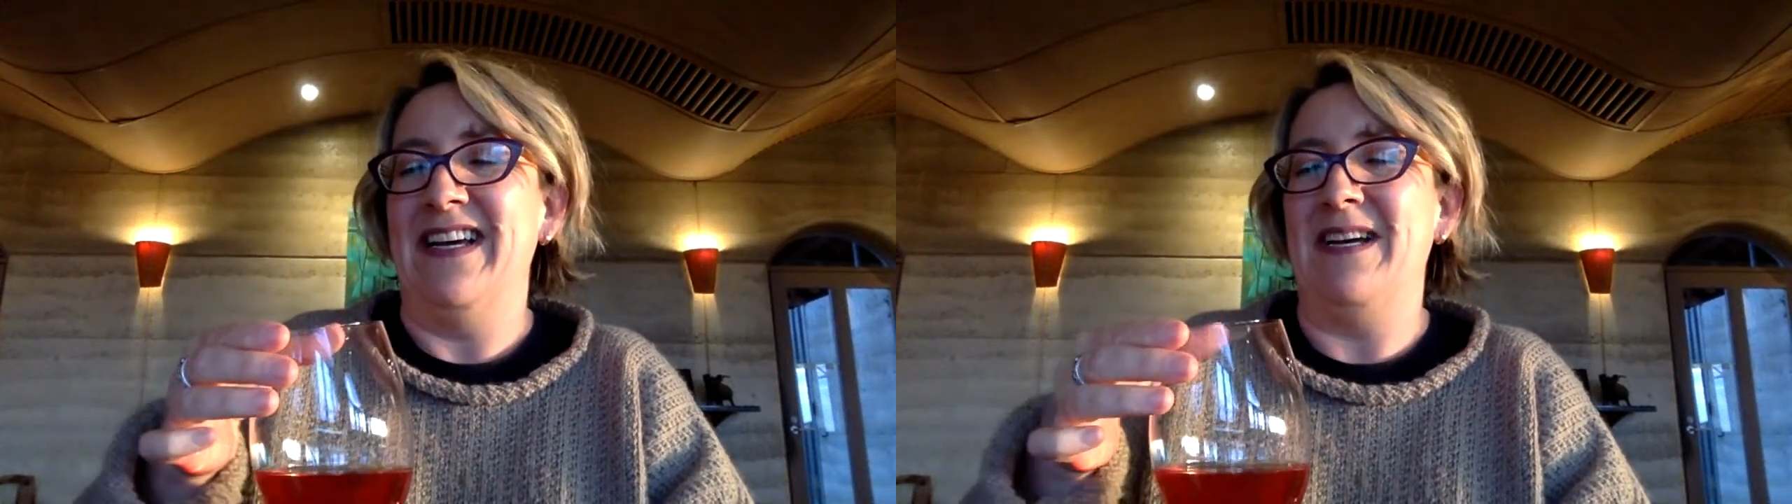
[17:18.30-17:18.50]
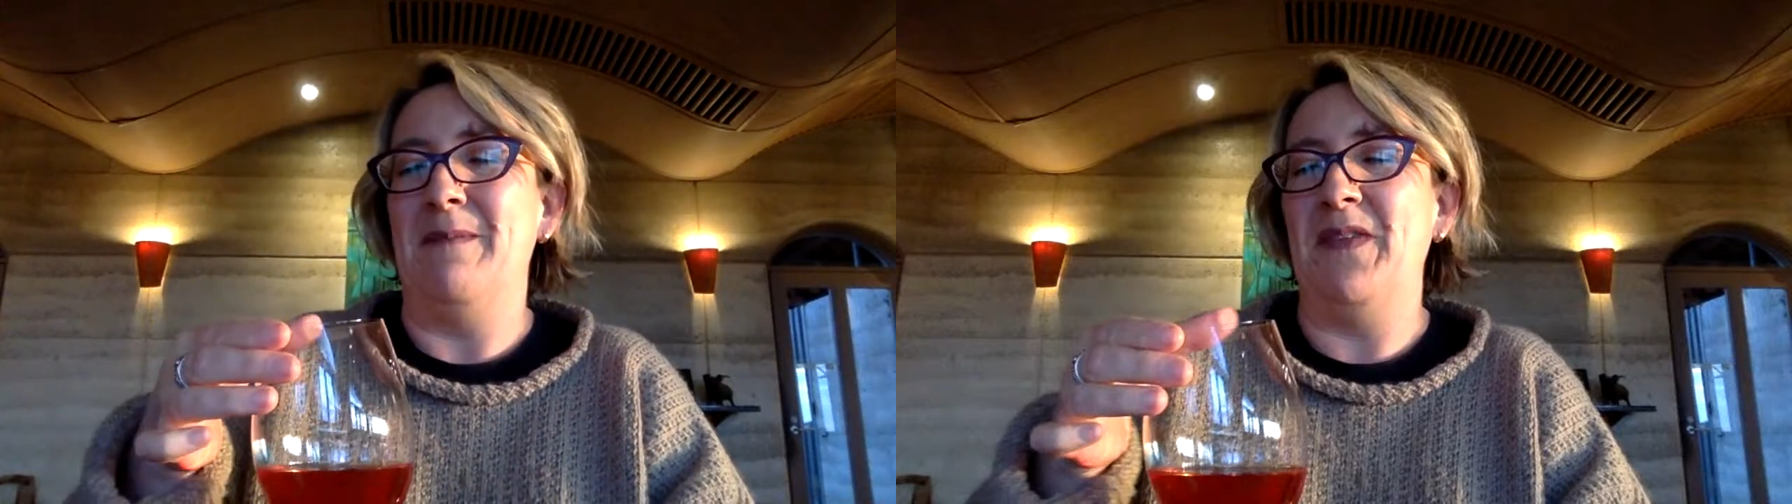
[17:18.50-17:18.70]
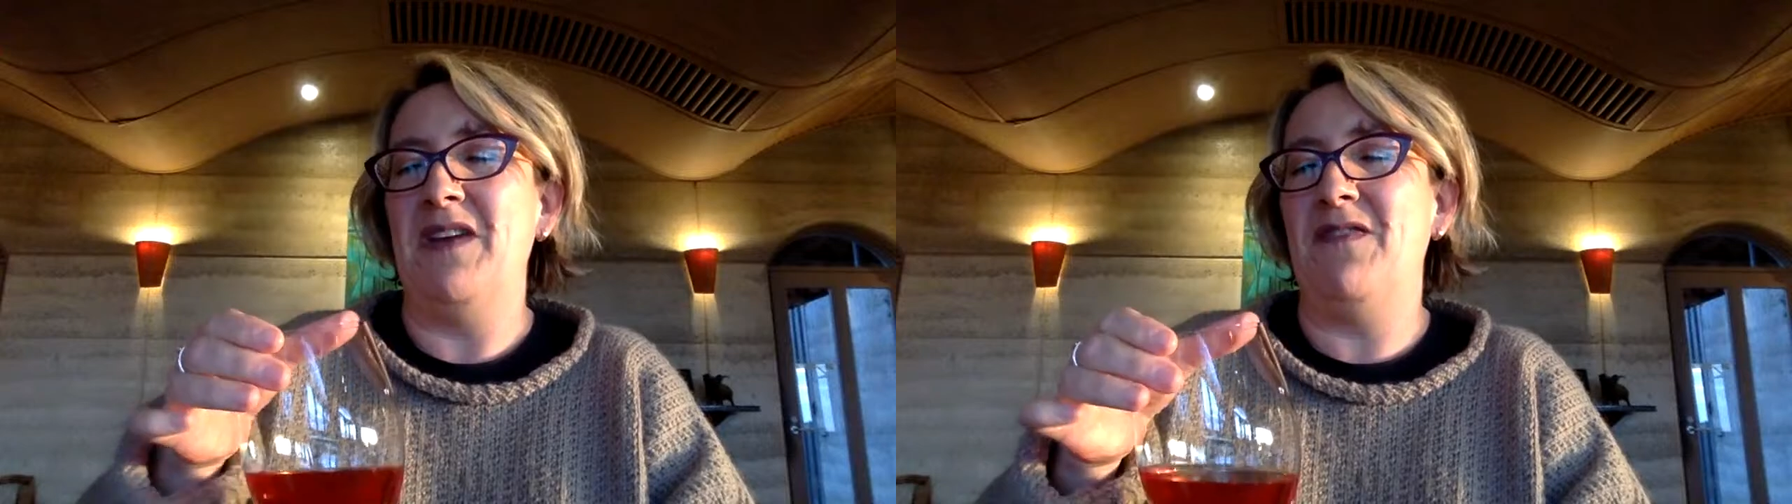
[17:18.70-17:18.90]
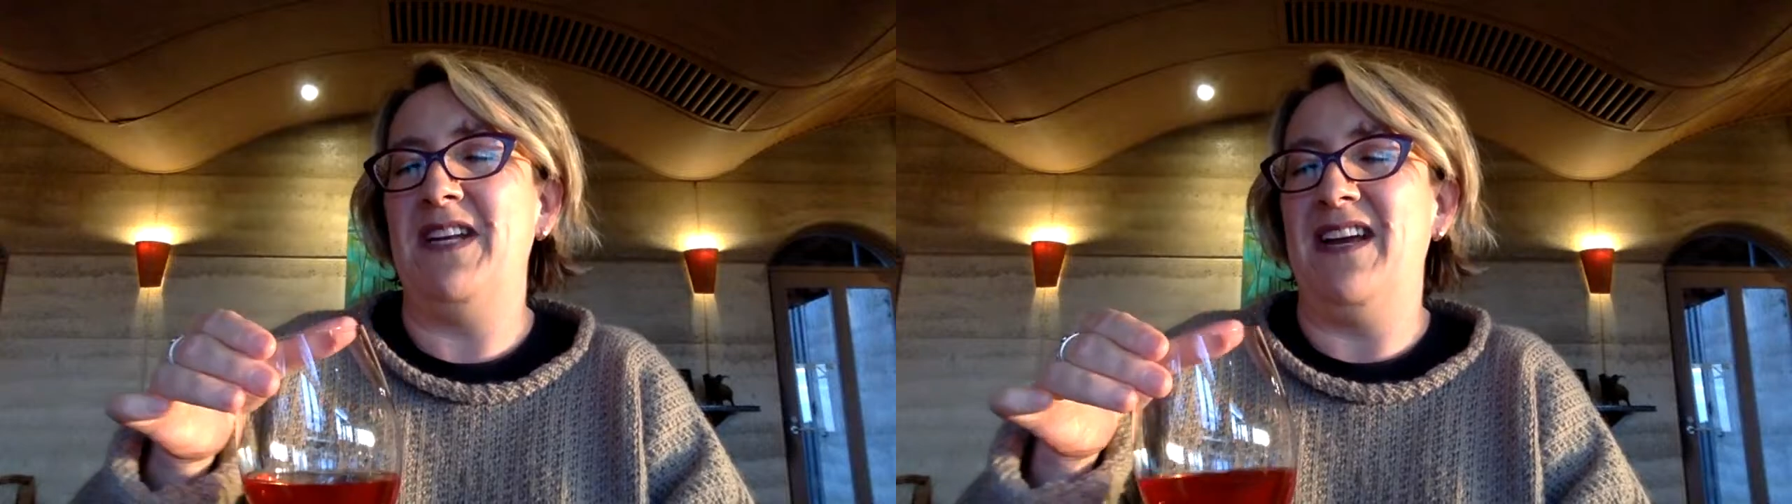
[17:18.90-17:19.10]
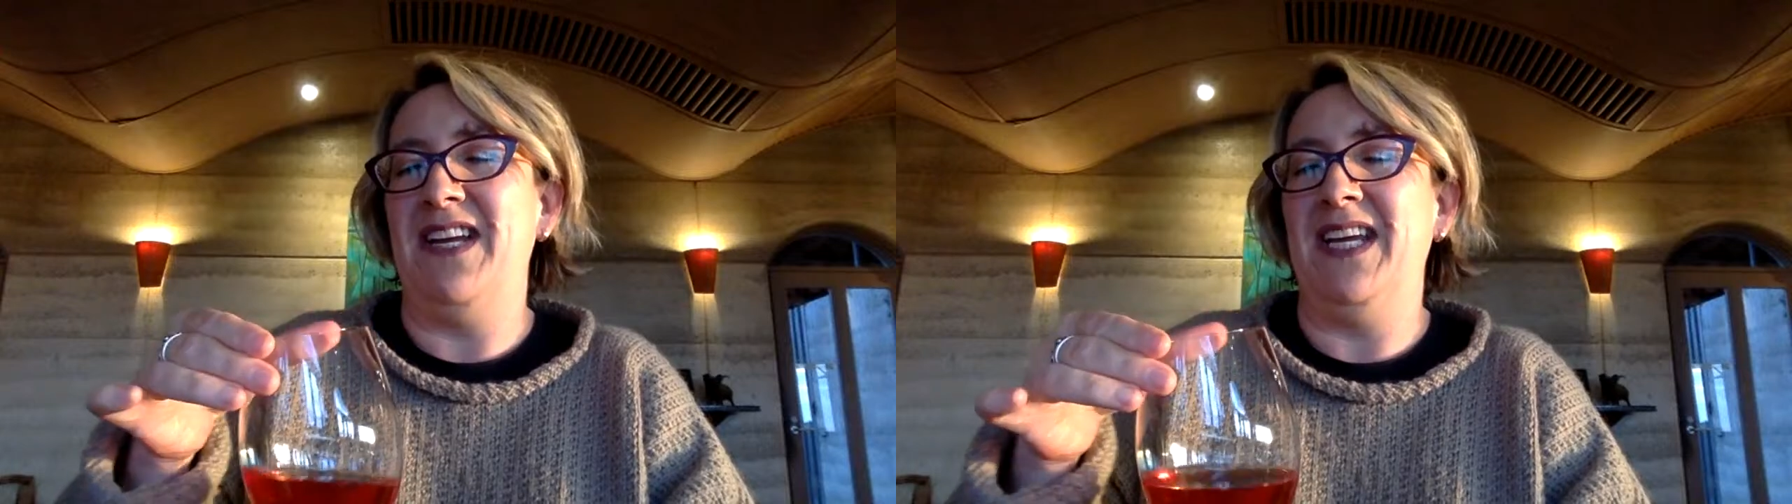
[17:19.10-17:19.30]
Um, every
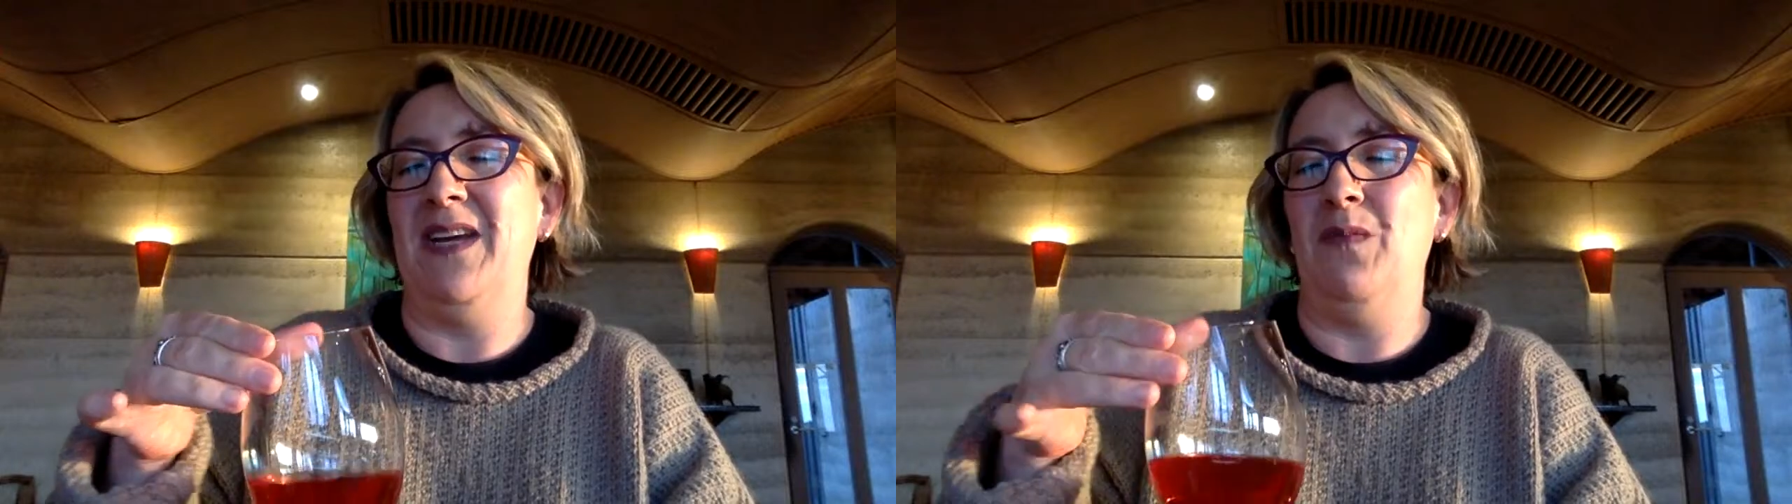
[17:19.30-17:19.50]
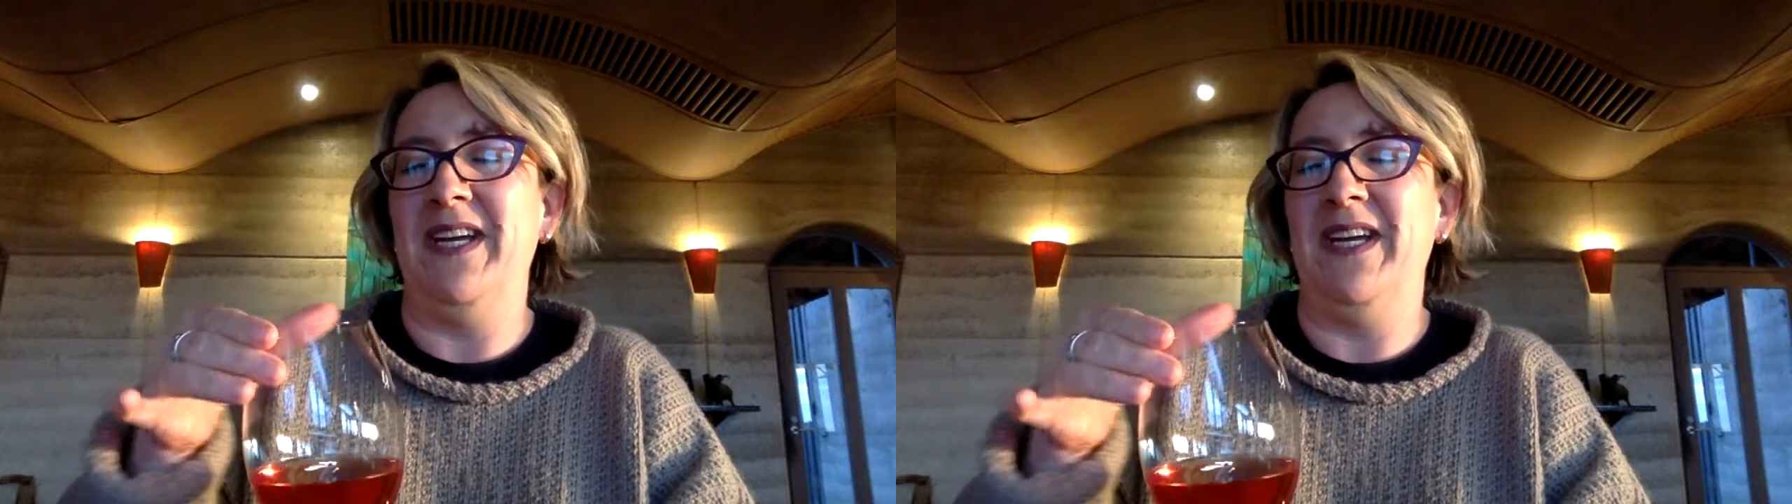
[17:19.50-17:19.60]
now and again,